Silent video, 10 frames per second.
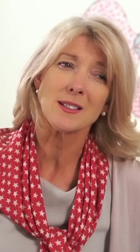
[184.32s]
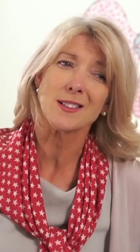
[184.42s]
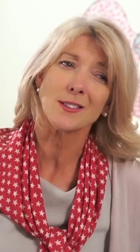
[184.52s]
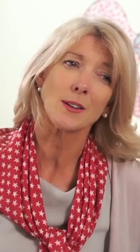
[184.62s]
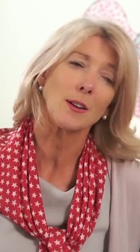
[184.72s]
it
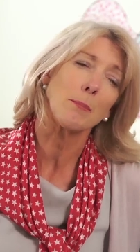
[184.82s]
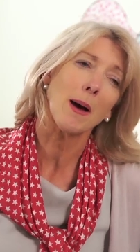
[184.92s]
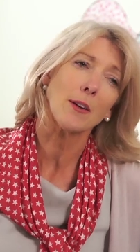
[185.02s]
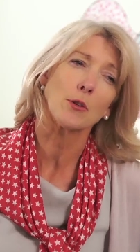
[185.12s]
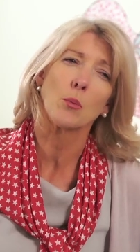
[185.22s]
doesn't
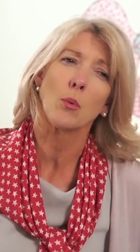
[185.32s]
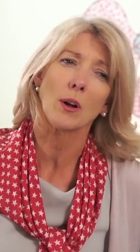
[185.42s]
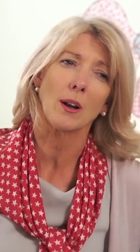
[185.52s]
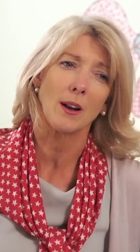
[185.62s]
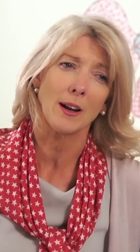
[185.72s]
matter
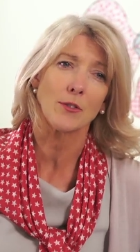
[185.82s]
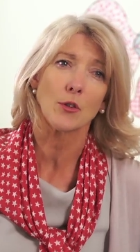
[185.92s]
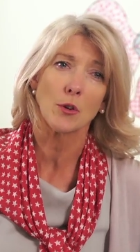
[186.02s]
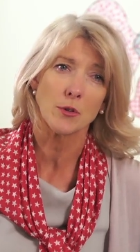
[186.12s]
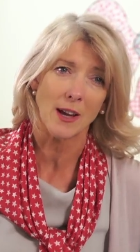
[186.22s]
what life
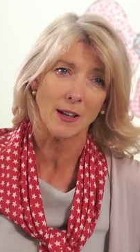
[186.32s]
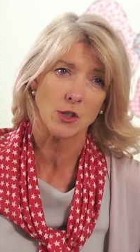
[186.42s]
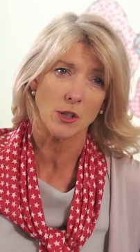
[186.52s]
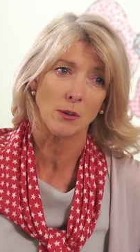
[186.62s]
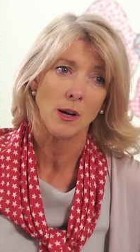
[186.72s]
throws
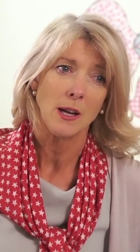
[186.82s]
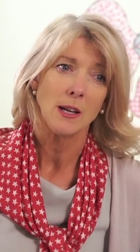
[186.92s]
at you.